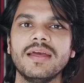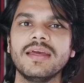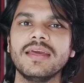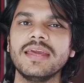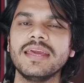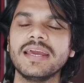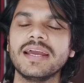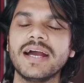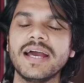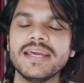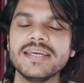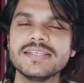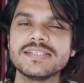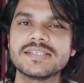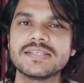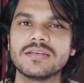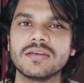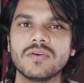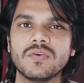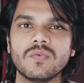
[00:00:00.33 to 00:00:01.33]
Hey
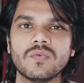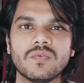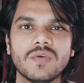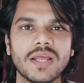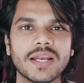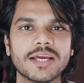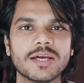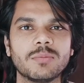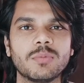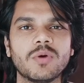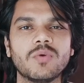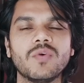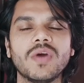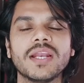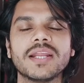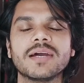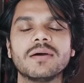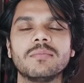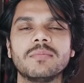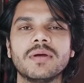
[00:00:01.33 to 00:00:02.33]
guys, welcome or
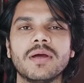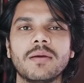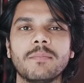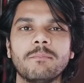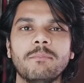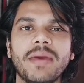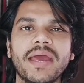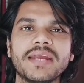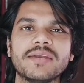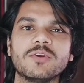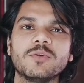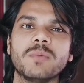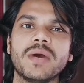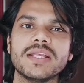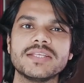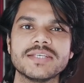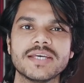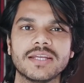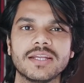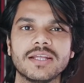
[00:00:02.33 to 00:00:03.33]
welcome back to my
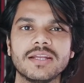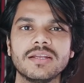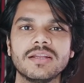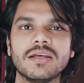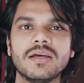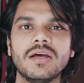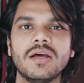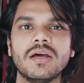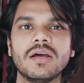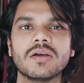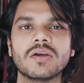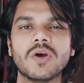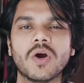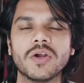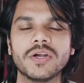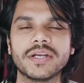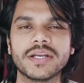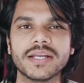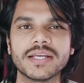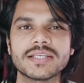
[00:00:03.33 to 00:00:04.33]
channel
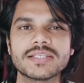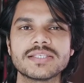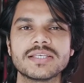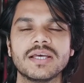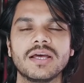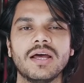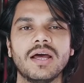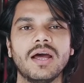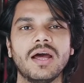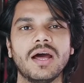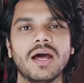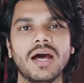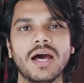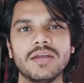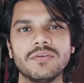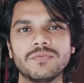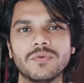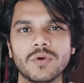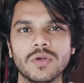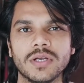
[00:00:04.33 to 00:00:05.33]
Contracts
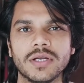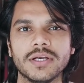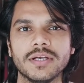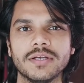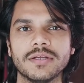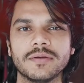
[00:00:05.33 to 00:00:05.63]
Unfolded.